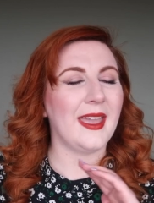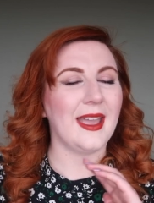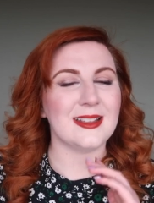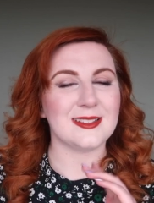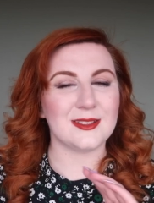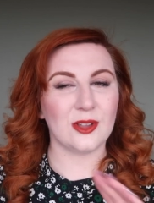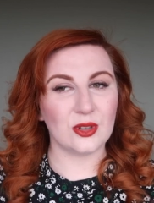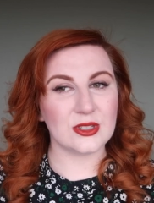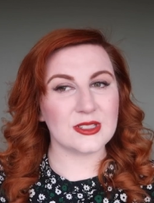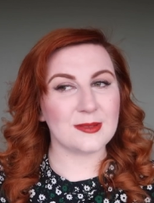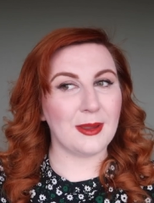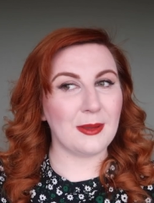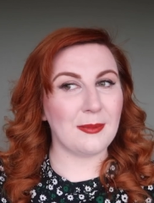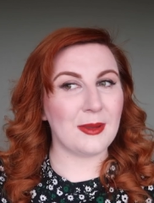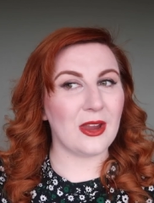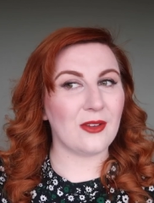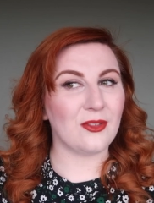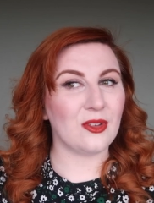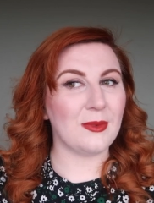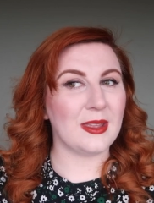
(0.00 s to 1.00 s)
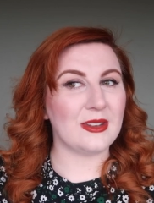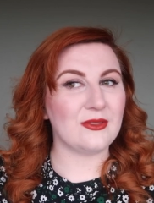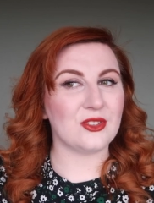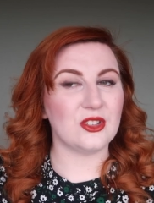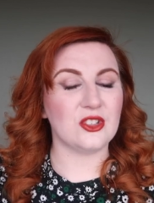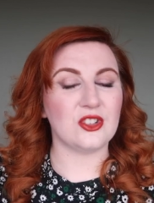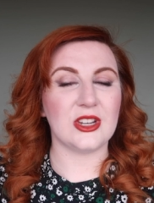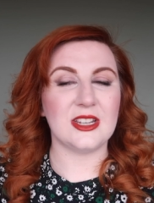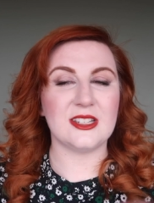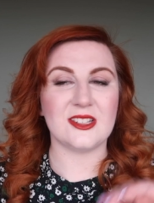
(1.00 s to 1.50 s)
as long as my perfume
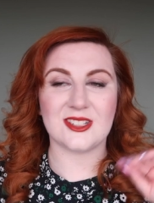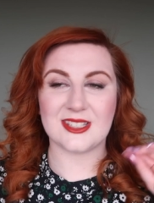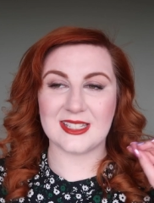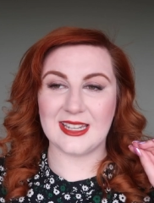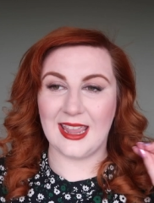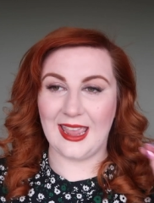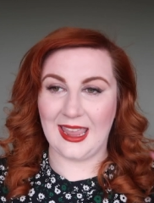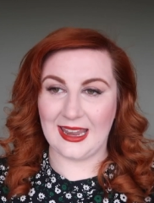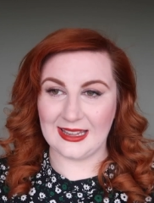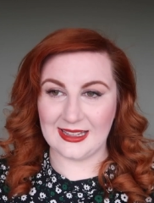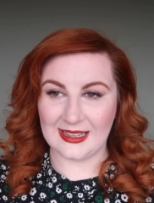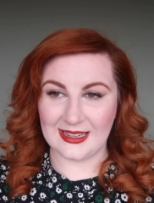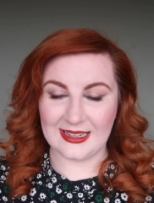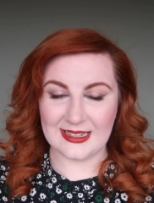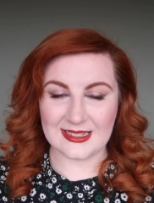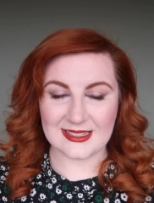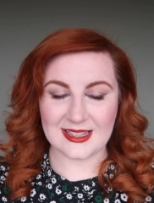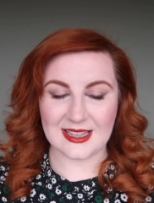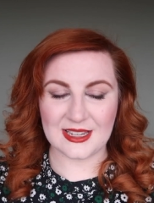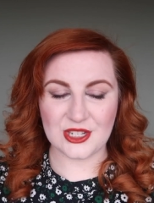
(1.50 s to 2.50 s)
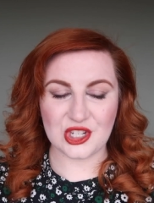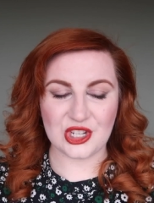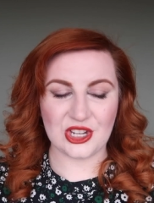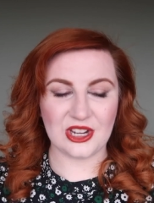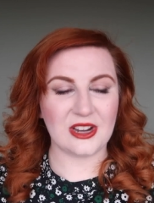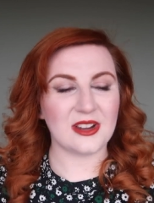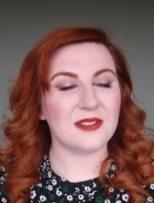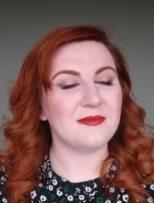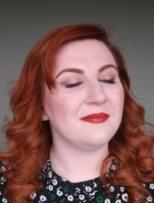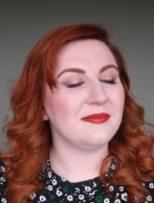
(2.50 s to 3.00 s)
inventory doesn't increase this
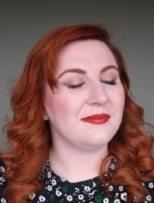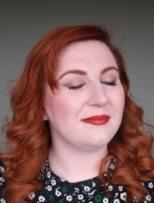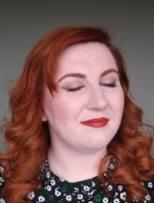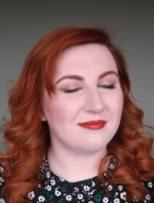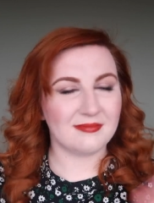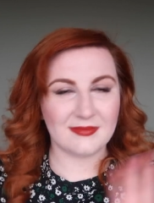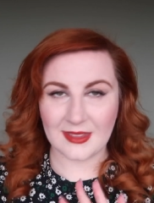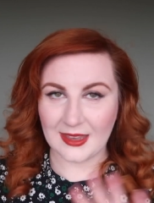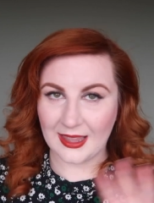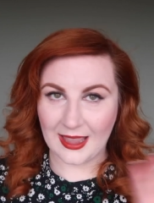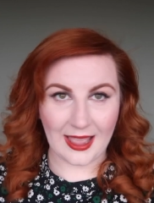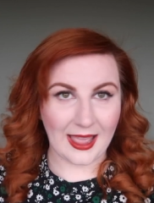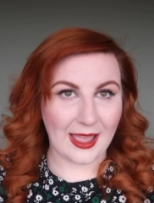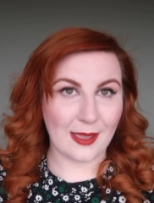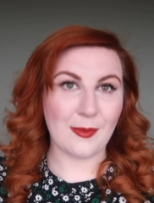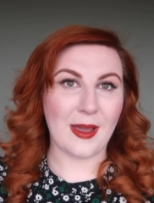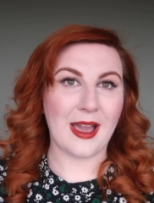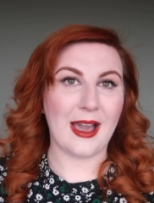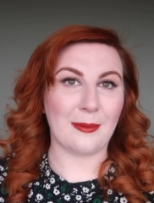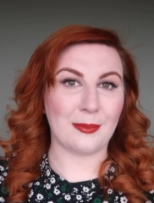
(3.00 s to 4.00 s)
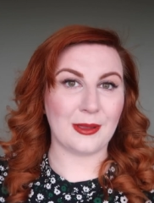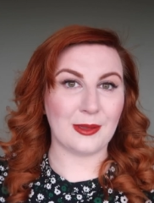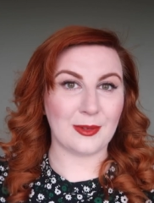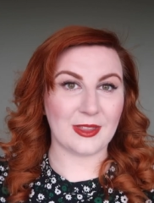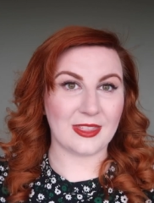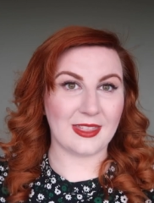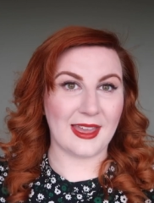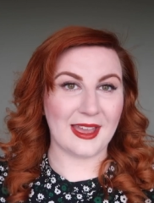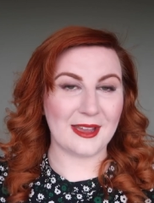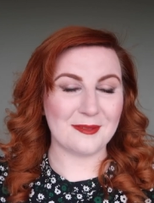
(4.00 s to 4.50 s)
year, I'm happy
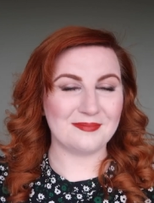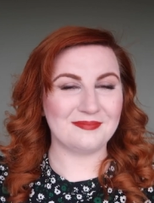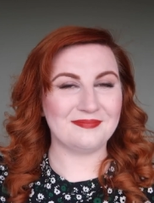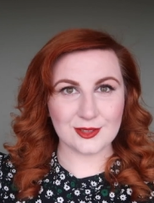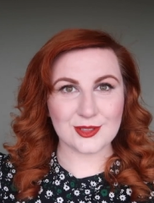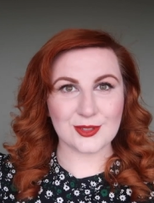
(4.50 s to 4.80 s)
with that.